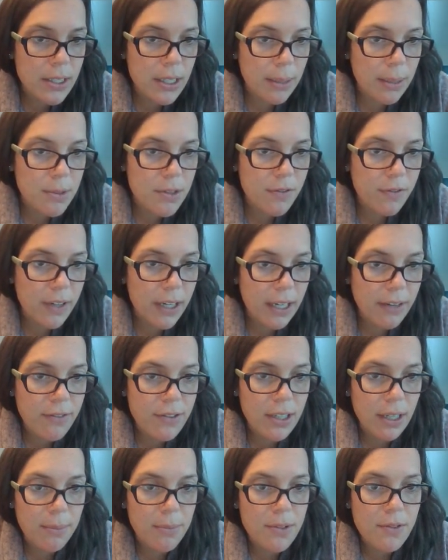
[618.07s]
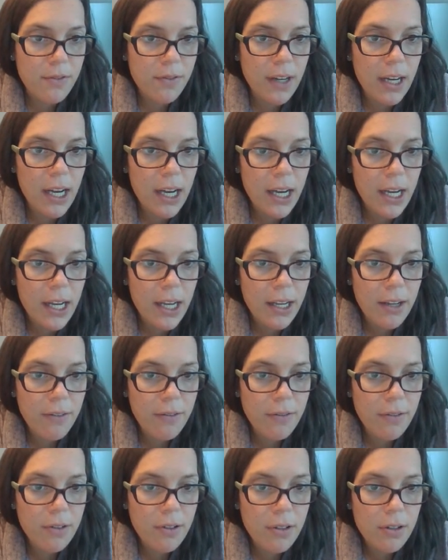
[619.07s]
times 5 times
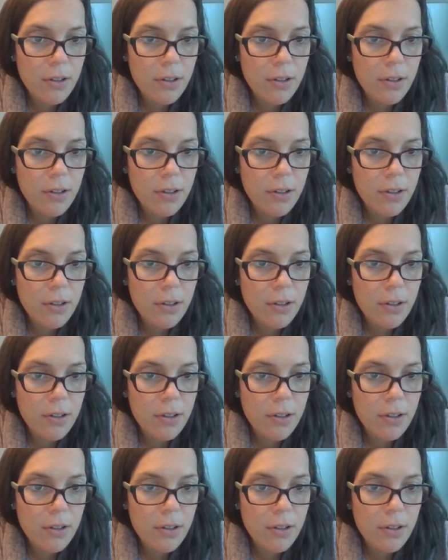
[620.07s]
5.